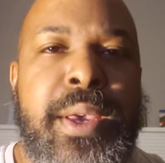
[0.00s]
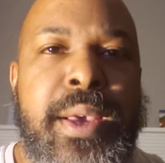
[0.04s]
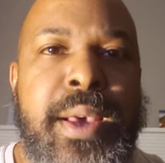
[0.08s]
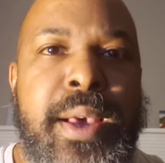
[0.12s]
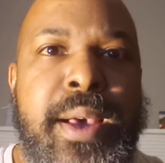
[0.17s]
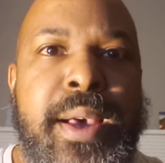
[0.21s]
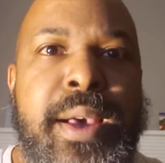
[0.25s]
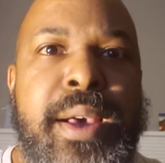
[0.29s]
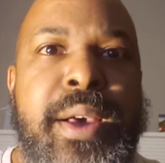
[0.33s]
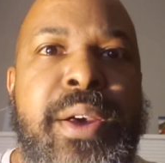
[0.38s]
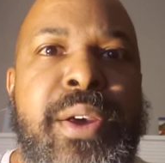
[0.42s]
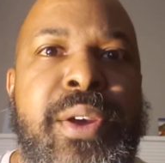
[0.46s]

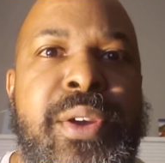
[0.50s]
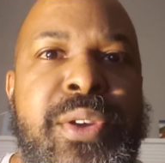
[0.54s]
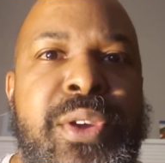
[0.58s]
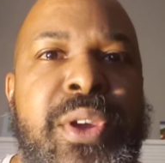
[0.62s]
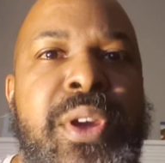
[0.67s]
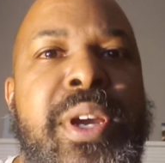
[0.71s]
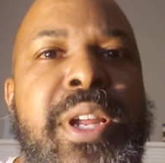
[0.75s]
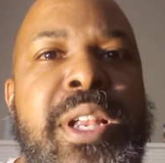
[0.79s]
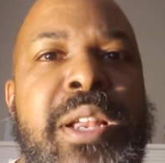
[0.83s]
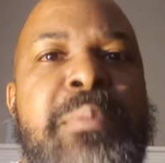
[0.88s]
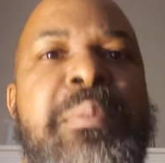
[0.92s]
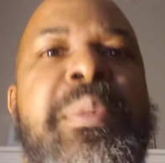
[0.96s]

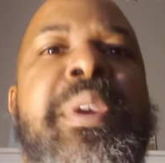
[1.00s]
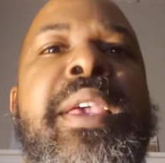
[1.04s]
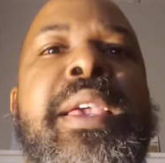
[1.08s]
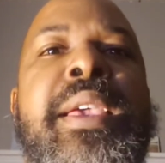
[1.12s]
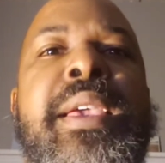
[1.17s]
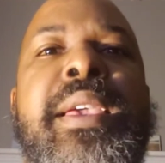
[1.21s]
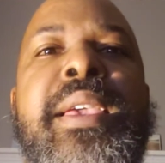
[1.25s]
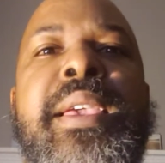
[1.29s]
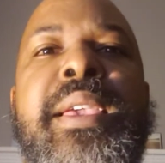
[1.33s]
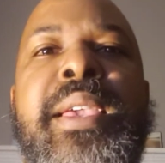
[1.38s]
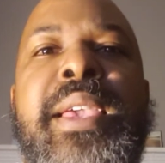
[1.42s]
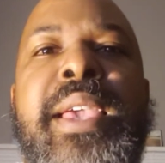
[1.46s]
You're going to
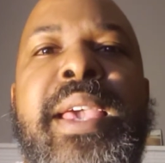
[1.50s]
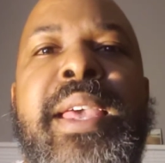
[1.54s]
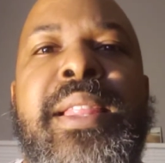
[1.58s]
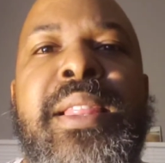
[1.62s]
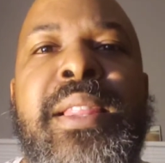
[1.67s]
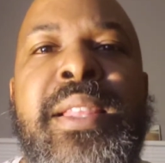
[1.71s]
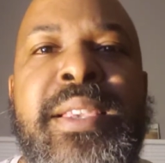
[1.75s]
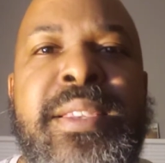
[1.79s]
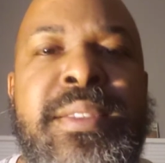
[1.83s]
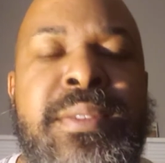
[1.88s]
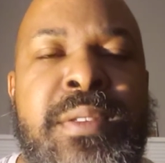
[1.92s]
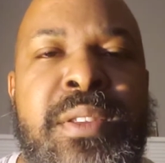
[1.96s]
be at
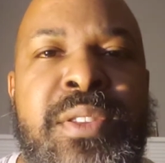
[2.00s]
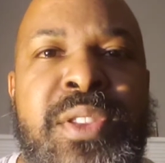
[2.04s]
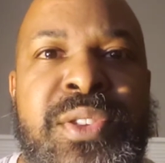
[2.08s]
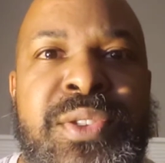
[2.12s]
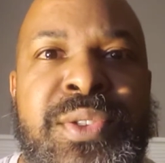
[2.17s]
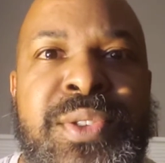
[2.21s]
least in the